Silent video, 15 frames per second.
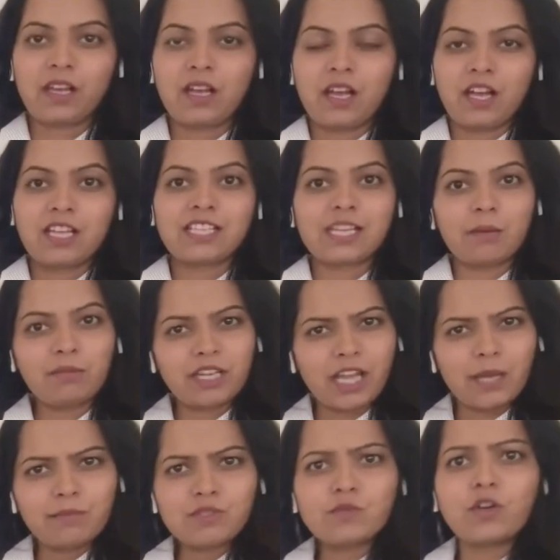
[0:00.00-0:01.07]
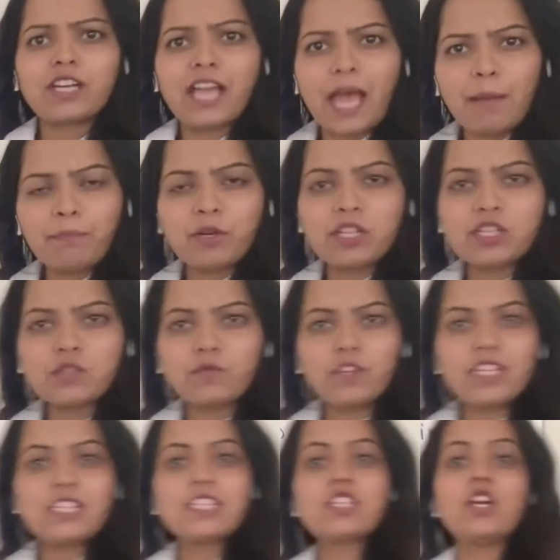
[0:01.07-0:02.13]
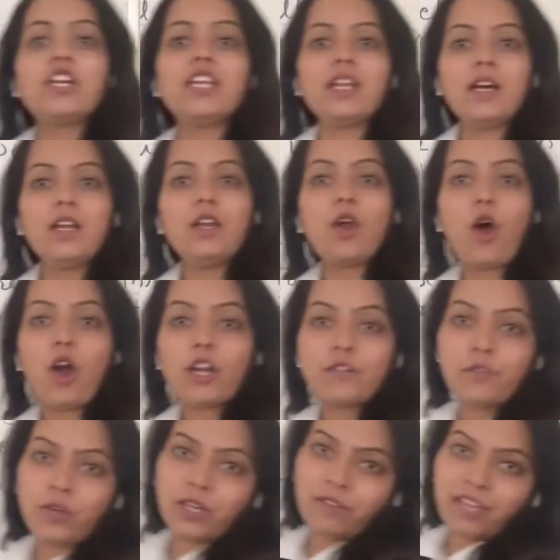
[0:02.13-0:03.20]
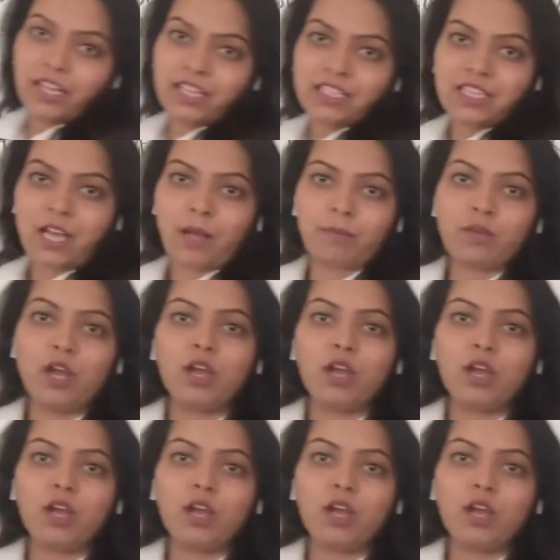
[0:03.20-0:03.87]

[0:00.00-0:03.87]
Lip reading: Sometimes what happens, we study a lot for our exam.